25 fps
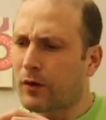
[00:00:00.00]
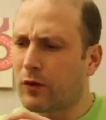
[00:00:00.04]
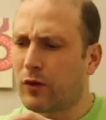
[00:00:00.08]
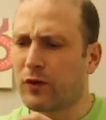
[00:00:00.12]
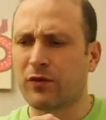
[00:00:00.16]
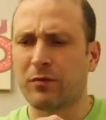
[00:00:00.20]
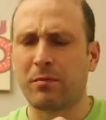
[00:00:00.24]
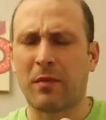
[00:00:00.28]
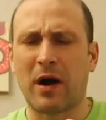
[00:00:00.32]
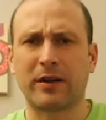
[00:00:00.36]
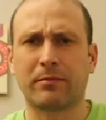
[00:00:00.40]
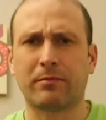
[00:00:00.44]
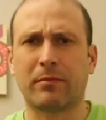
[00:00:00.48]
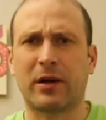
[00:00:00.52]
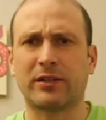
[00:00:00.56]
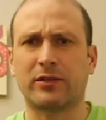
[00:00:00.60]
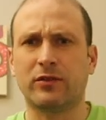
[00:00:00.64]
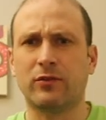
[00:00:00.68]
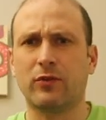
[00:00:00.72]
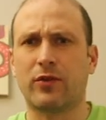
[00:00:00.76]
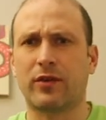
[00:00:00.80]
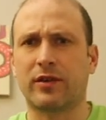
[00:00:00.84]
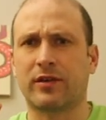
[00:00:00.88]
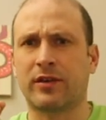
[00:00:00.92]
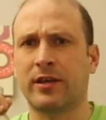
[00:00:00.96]
Was
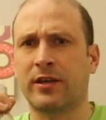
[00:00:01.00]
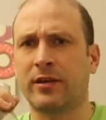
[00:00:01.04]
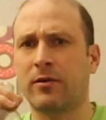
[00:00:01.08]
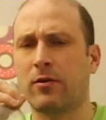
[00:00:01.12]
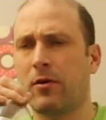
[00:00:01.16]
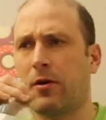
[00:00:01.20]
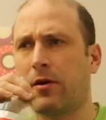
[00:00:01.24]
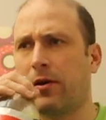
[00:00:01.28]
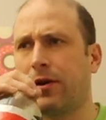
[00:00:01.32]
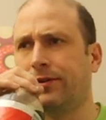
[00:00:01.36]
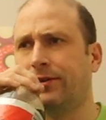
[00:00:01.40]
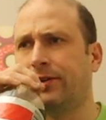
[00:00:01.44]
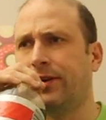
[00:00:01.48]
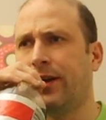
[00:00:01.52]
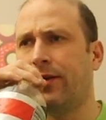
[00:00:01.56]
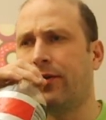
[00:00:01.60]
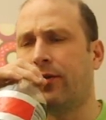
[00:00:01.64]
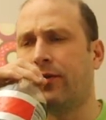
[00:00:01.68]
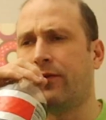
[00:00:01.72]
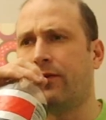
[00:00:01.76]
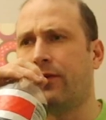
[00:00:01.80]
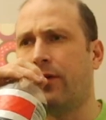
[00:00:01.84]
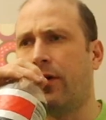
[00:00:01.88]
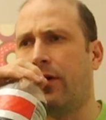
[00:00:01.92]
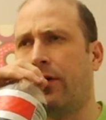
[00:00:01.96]
Martin Luther King Day
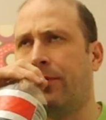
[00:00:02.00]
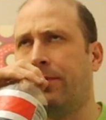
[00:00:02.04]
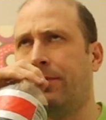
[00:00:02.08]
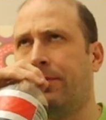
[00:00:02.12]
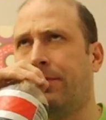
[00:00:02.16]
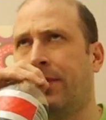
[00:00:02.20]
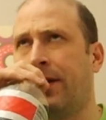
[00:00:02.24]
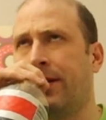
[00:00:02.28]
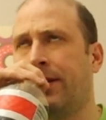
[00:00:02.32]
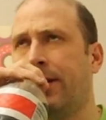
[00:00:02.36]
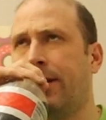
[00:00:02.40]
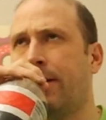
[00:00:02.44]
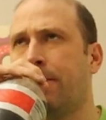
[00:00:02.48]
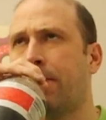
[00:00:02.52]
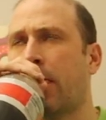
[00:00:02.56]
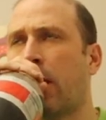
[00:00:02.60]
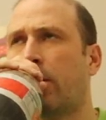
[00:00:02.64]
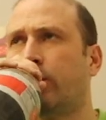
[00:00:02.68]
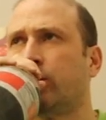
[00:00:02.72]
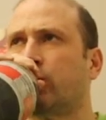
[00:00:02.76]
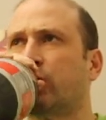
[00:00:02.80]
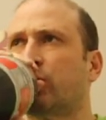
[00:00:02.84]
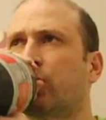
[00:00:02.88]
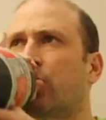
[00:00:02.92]
on Monday.